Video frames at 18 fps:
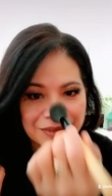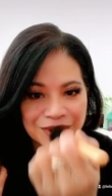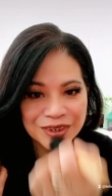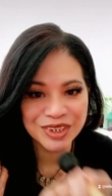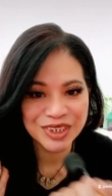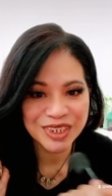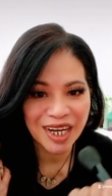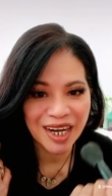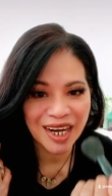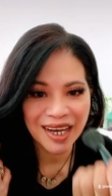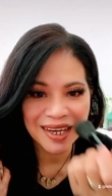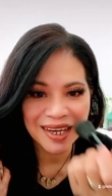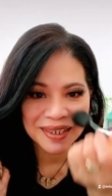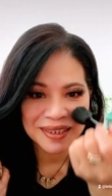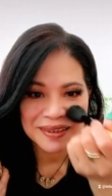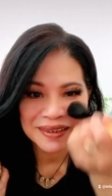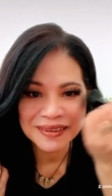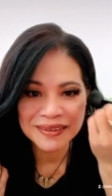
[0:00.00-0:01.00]

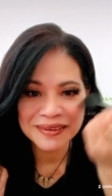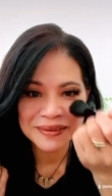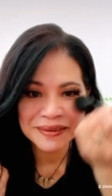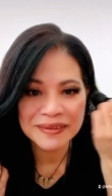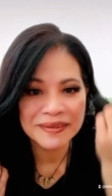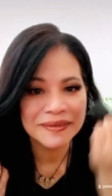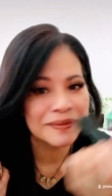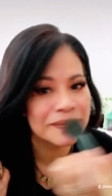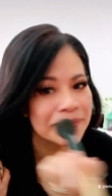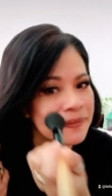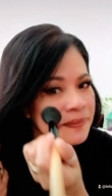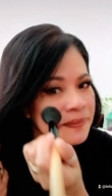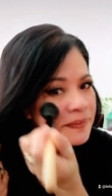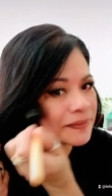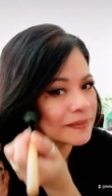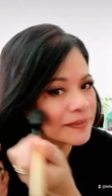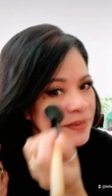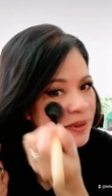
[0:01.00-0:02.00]
shine
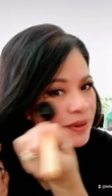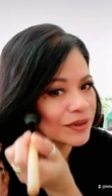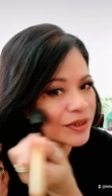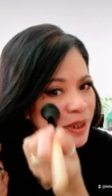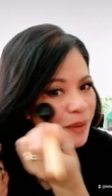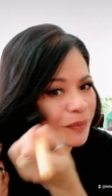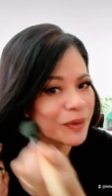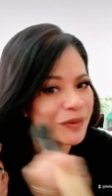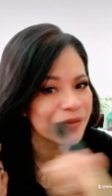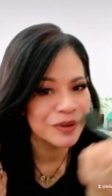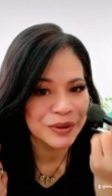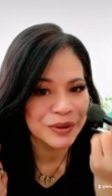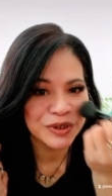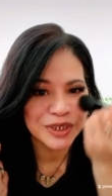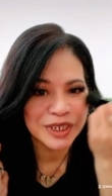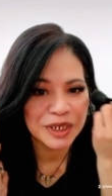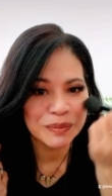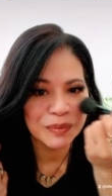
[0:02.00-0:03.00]
on top of your
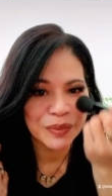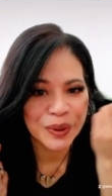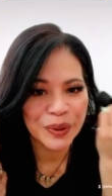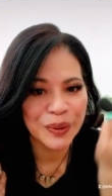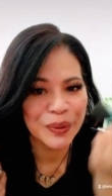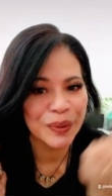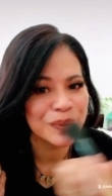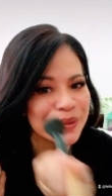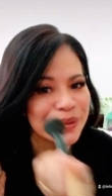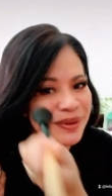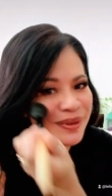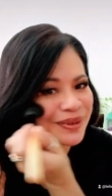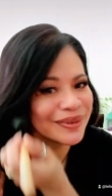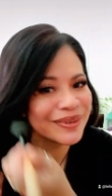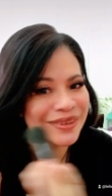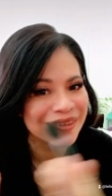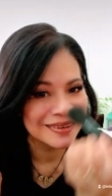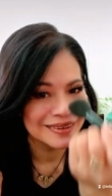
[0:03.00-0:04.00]
cheekbones
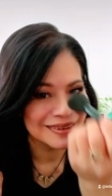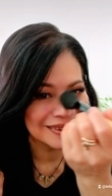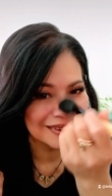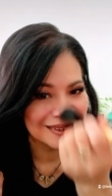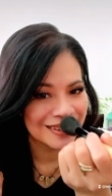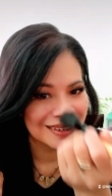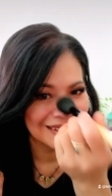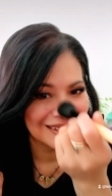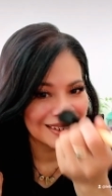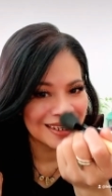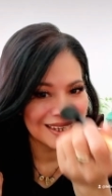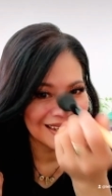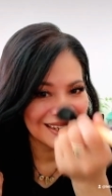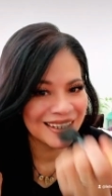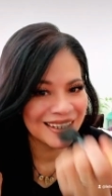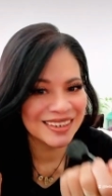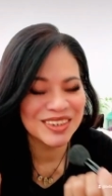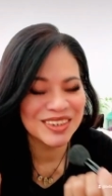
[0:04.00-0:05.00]

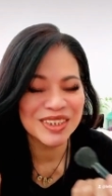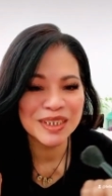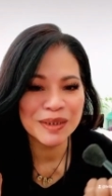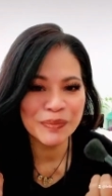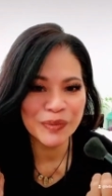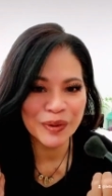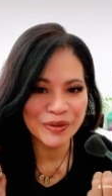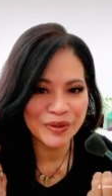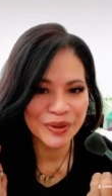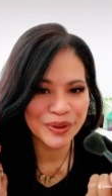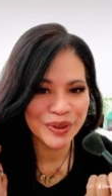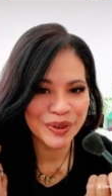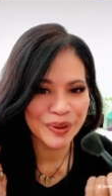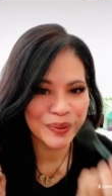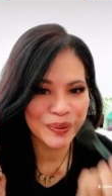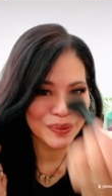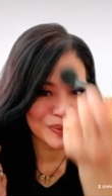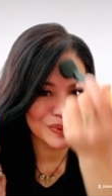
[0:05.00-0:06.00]
and the tip of your
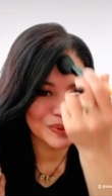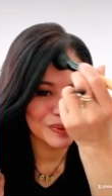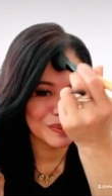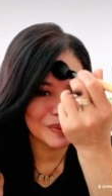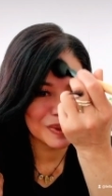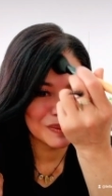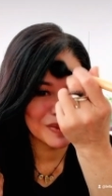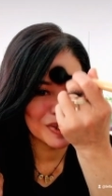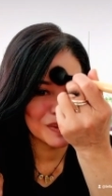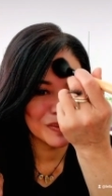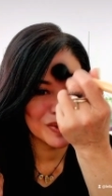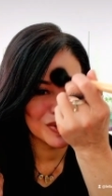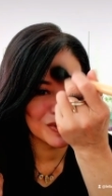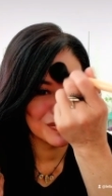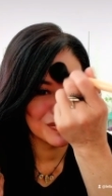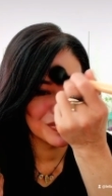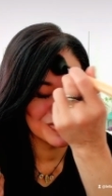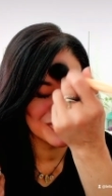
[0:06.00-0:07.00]
nose. Maybe a bit
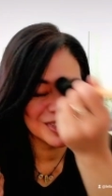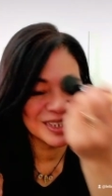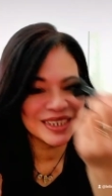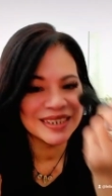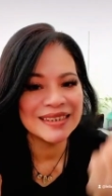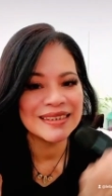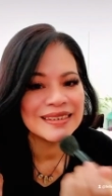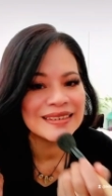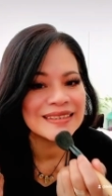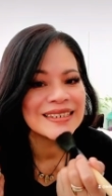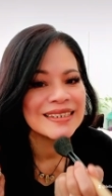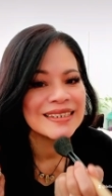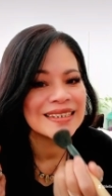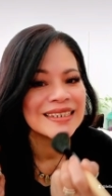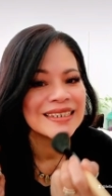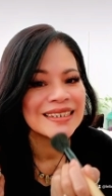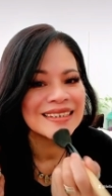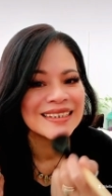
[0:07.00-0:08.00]
of your chin,
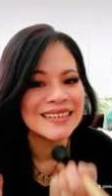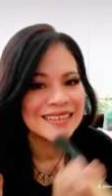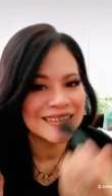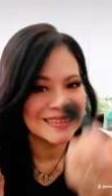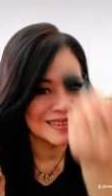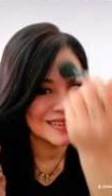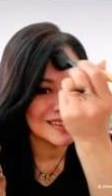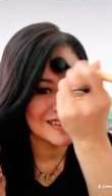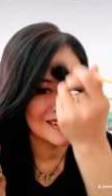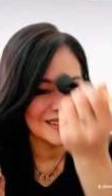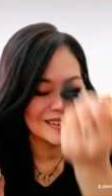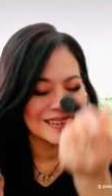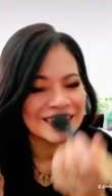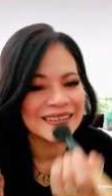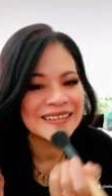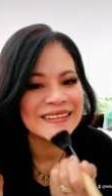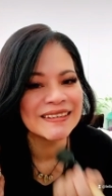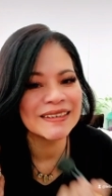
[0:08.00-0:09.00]

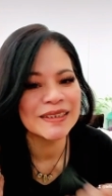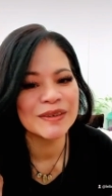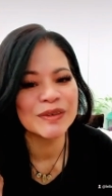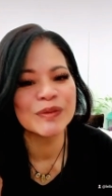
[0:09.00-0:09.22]
and